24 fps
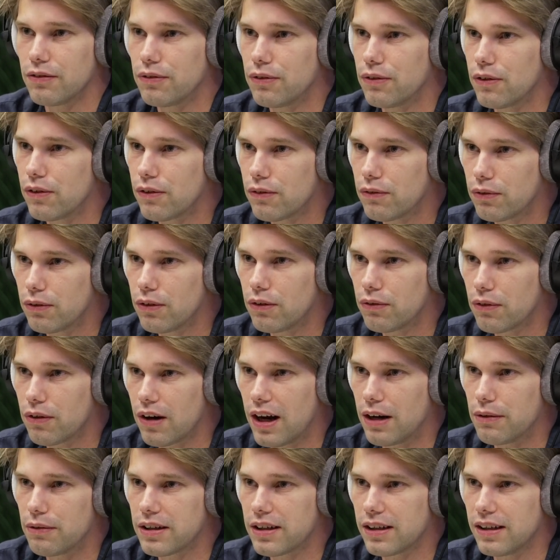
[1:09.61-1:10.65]
for
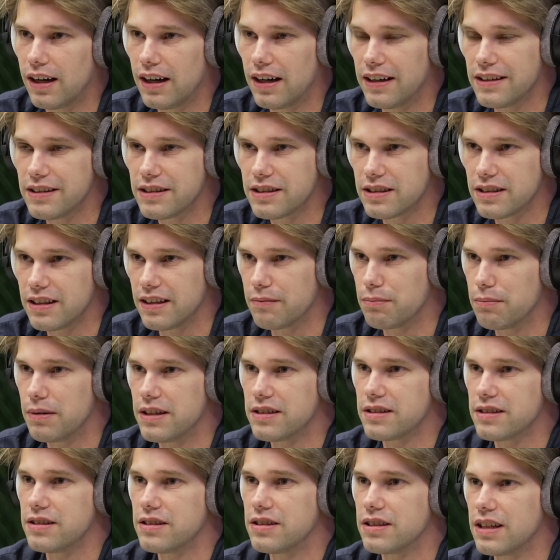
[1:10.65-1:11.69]
our clients that
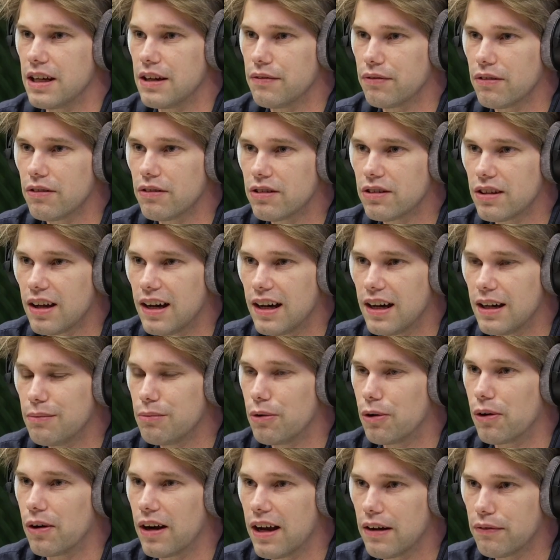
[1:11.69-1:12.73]
basically save some time
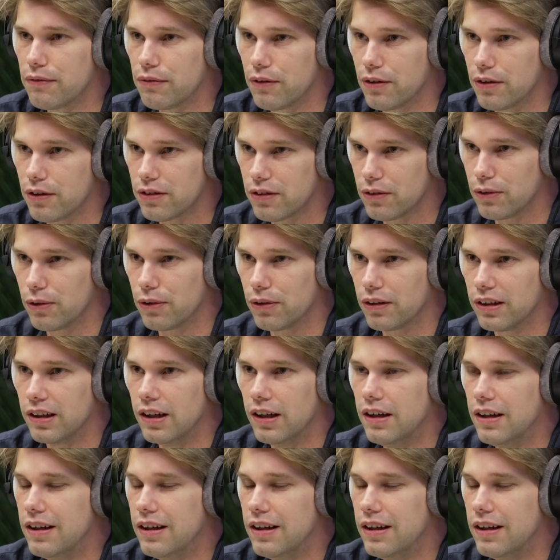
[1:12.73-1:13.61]
or effort or